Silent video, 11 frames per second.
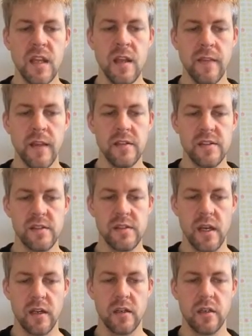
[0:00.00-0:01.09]
and then
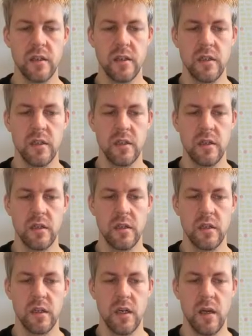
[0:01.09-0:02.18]
stack
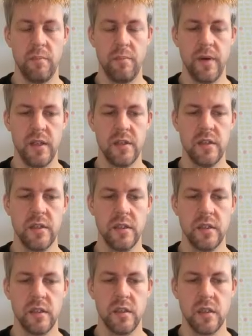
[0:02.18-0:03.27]
append,
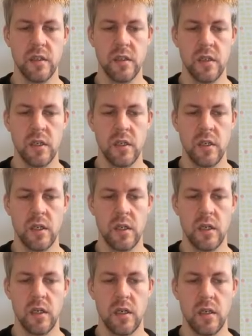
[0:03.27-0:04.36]

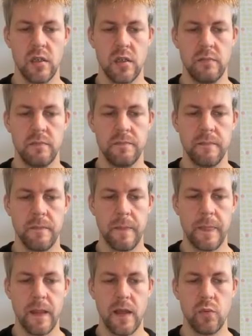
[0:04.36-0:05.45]

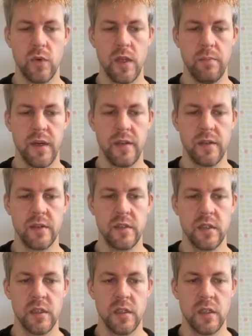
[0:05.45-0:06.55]
and we append
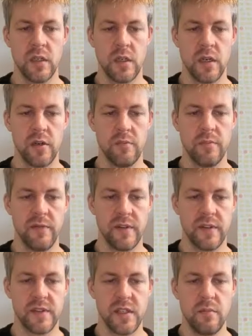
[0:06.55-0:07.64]
current
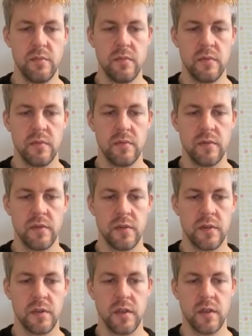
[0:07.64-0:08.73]
prefix sum
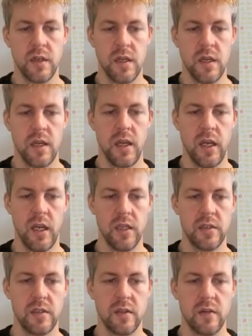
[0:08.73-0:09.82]

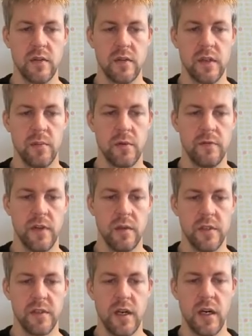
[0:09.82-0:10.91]
at the number of
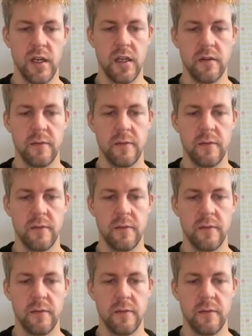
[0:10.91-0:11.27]
element I.